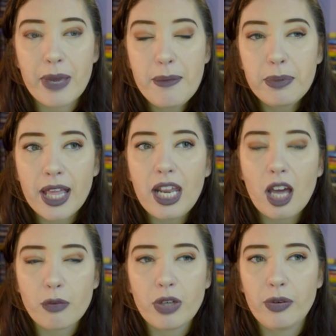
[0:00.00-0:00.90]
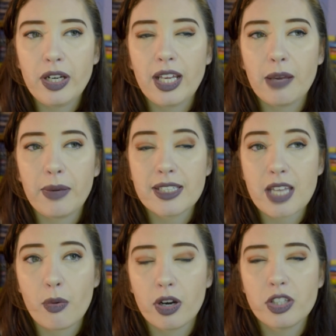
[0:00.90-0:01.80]
been planning on rereading it because
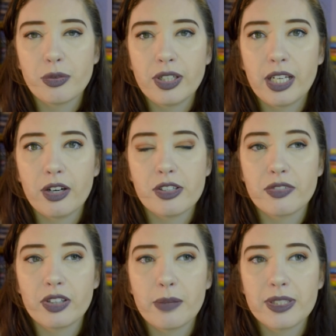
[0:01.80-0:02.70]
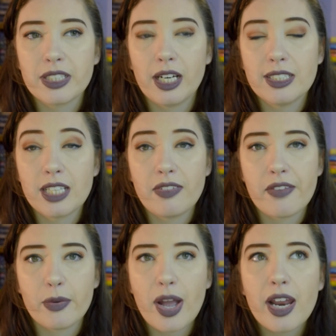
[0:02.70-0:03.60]
I wanted to read the Heroes of Olympus series, and I've
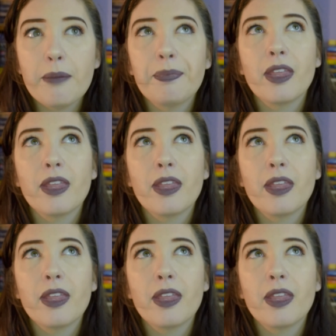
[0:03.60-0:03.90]
never read it,